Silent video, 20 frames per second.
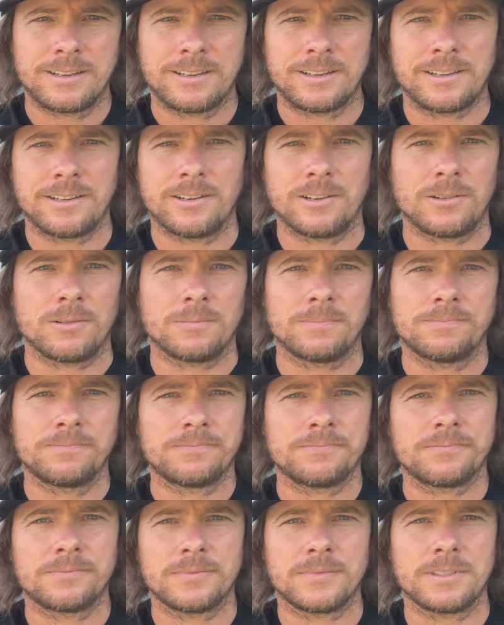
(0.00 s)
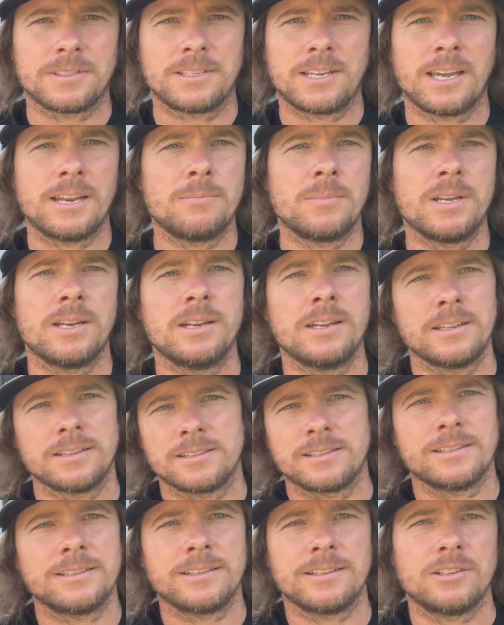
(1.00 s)
you know, 10
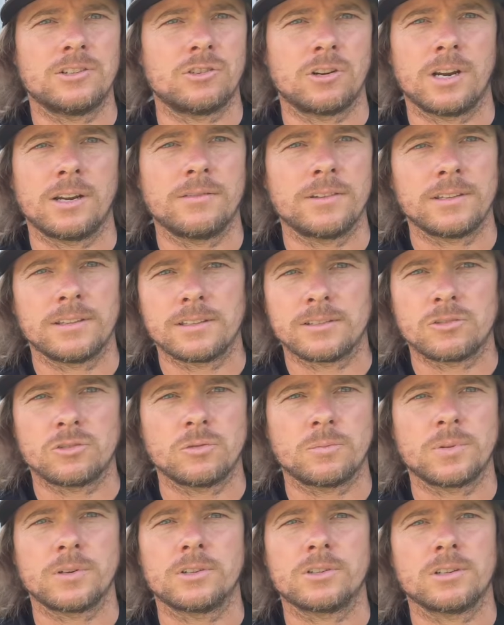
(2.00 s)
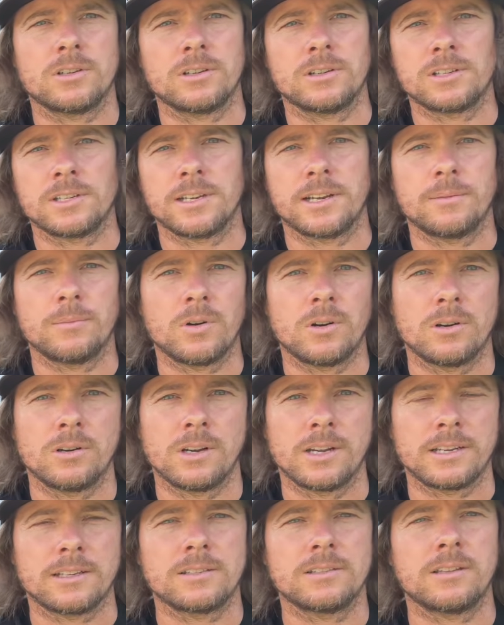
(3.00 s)
minutes into driving the supercharged SAMBAR,
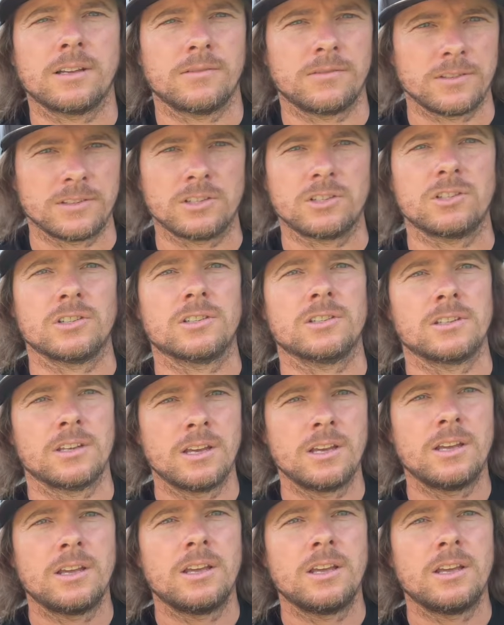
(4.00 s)
like stuff is just